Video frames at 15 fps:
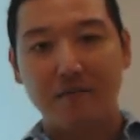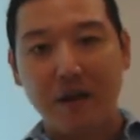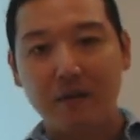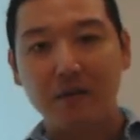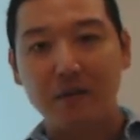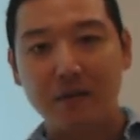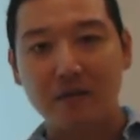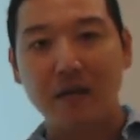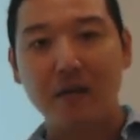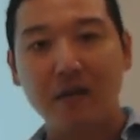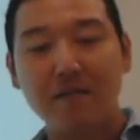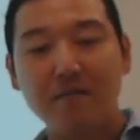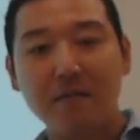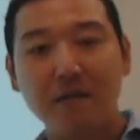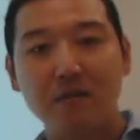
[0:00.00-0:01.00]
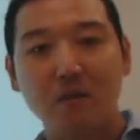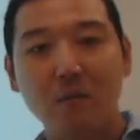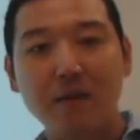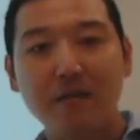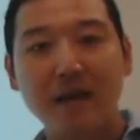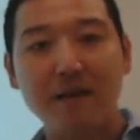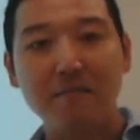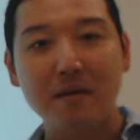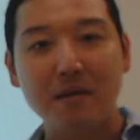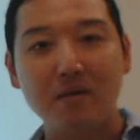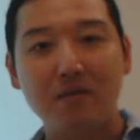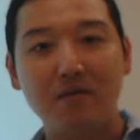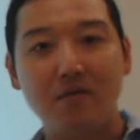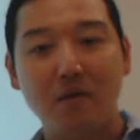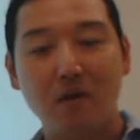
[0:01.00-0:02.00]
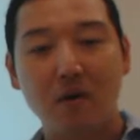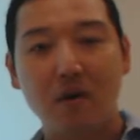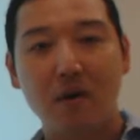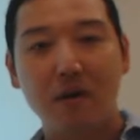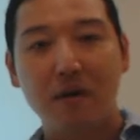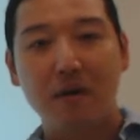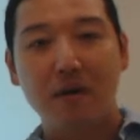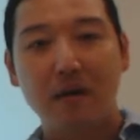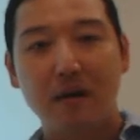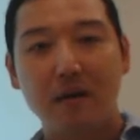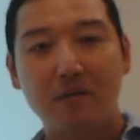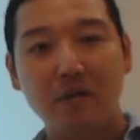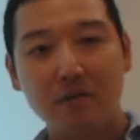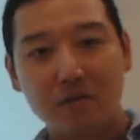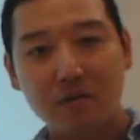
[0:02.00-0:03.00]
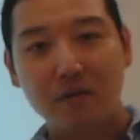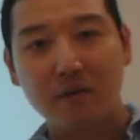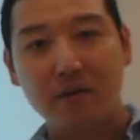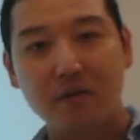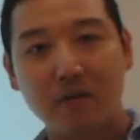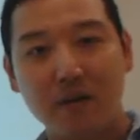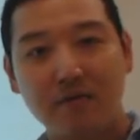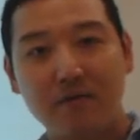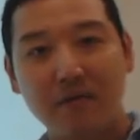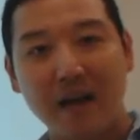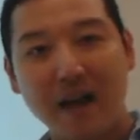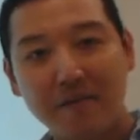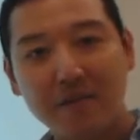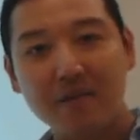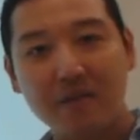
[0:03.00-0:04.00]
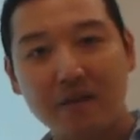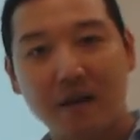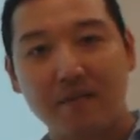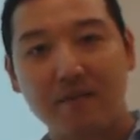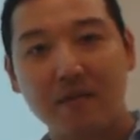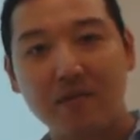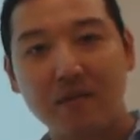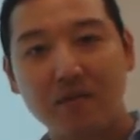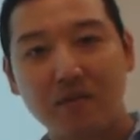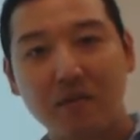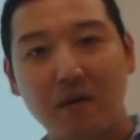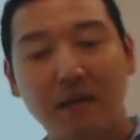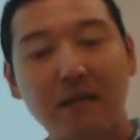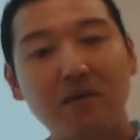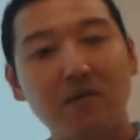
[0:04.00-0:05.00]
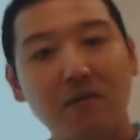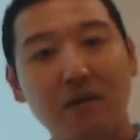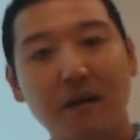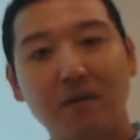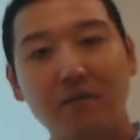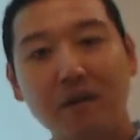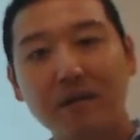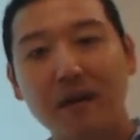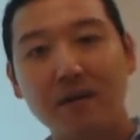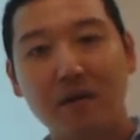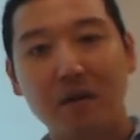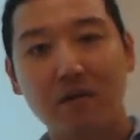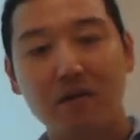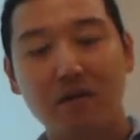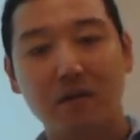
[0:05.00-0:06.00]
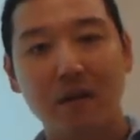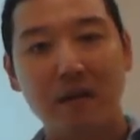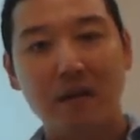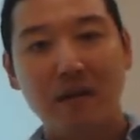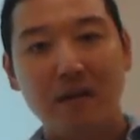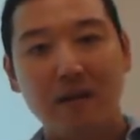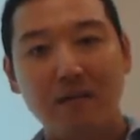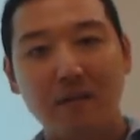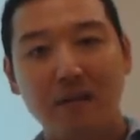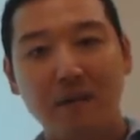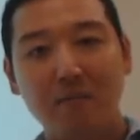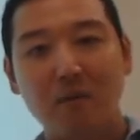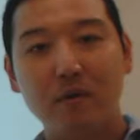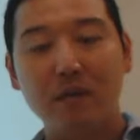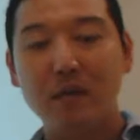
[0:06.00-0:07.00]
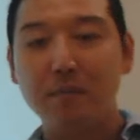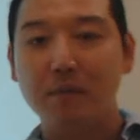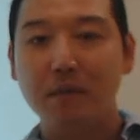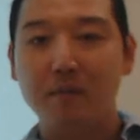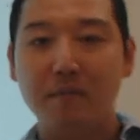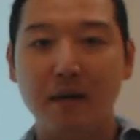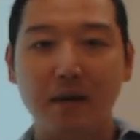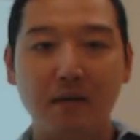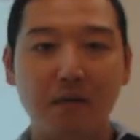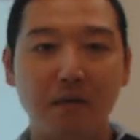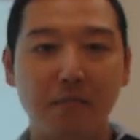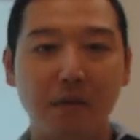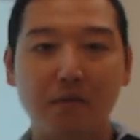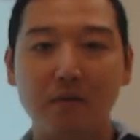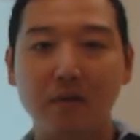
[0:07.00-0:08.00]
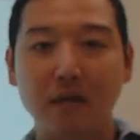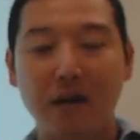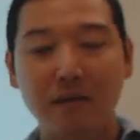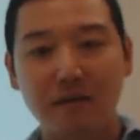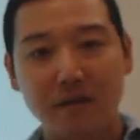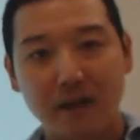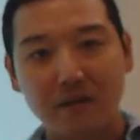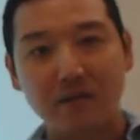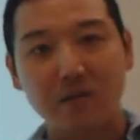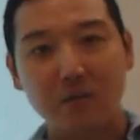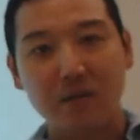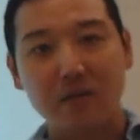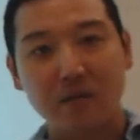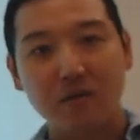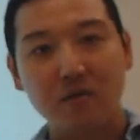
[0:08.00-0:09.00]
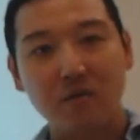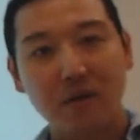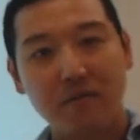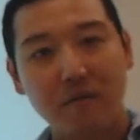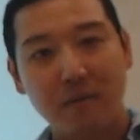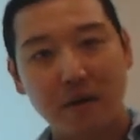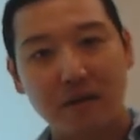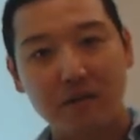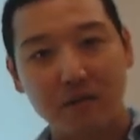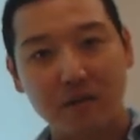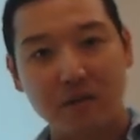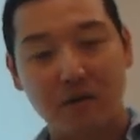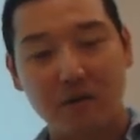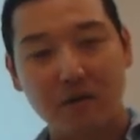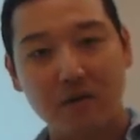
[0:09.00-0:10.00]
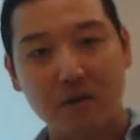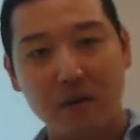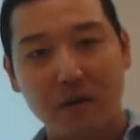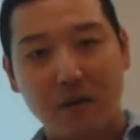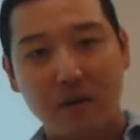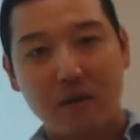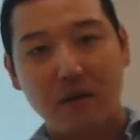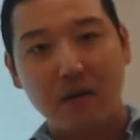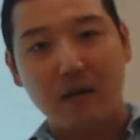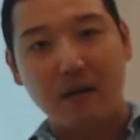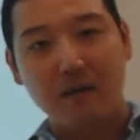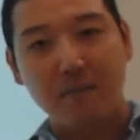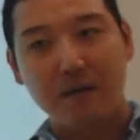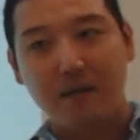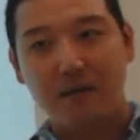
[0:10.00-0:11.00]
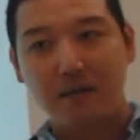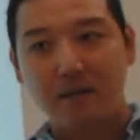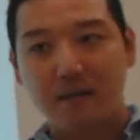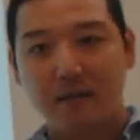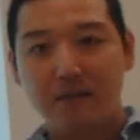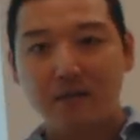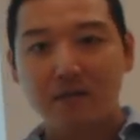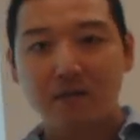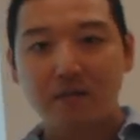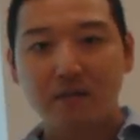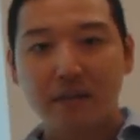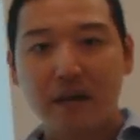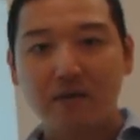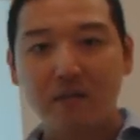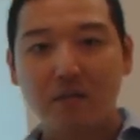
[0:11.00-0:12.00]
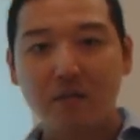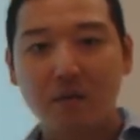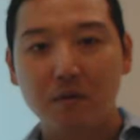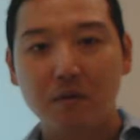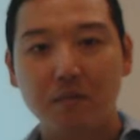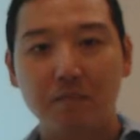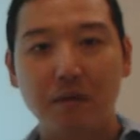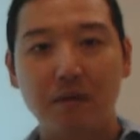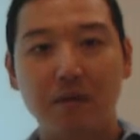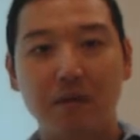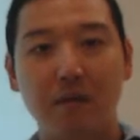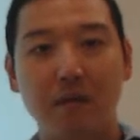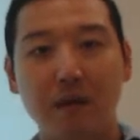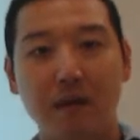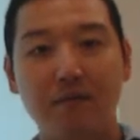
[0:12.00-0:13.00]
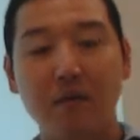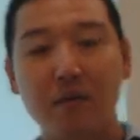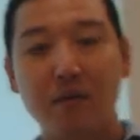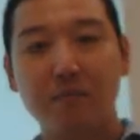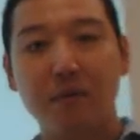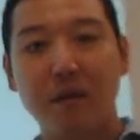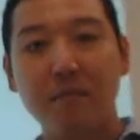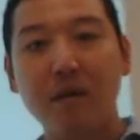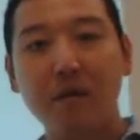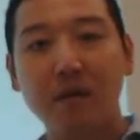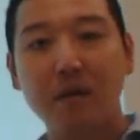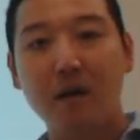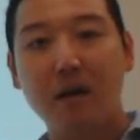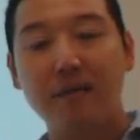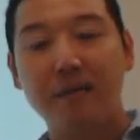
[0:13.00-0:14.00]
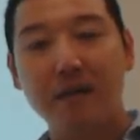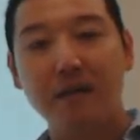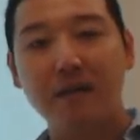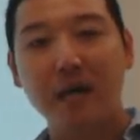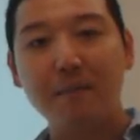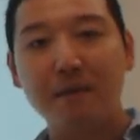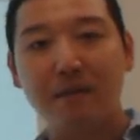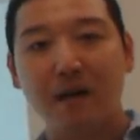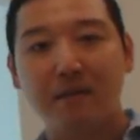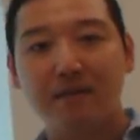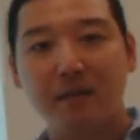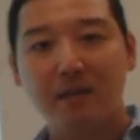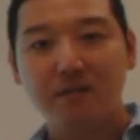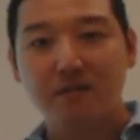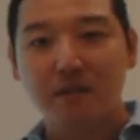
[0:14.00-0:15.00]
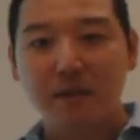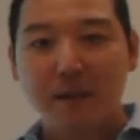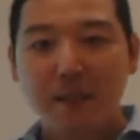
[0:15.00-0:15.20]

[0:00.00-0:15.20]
federal and state governments and what that means for social workers and for advocacy efforts. And so I'll let you go ahead and read that article to think more deeply about the political context in which social welfare policy occurs. But this lecture will be focused primarily on the economic context.